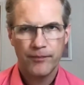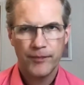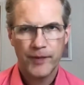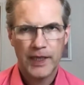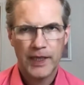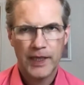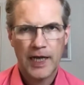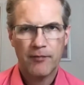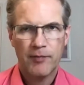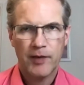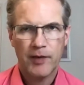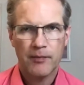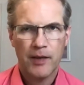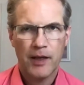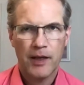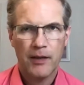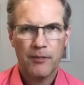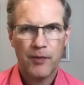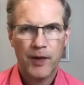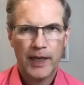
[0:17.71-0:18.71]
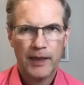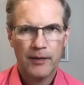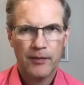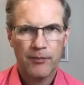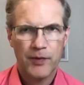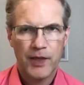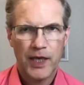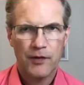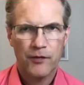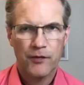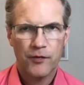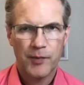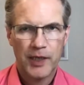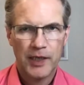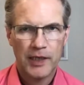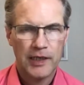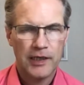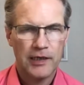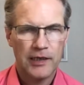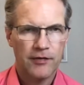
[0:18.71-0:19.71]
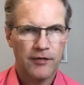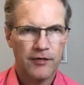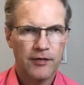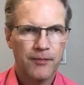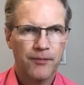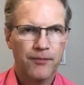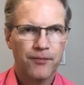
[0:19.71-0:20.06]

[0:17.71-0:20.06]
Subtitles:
and I've been playing piano for many years.